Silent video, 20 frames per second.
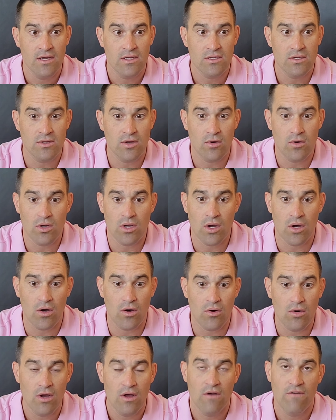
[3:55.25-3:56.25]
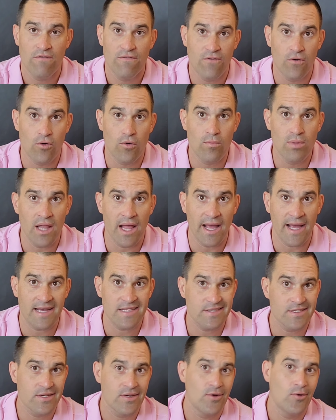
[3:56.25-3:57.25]
So don't go full
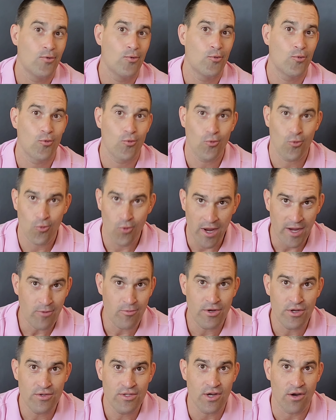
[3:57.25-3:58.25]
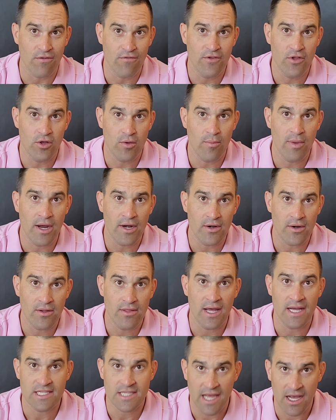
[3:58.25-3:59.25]
blast right when you start feeling better.
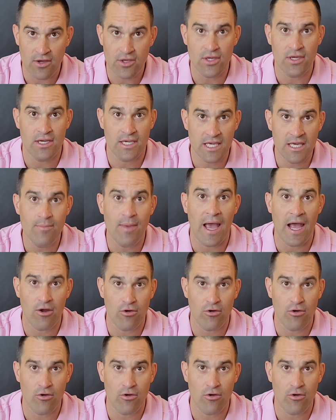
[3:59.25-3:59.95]
That's how you keep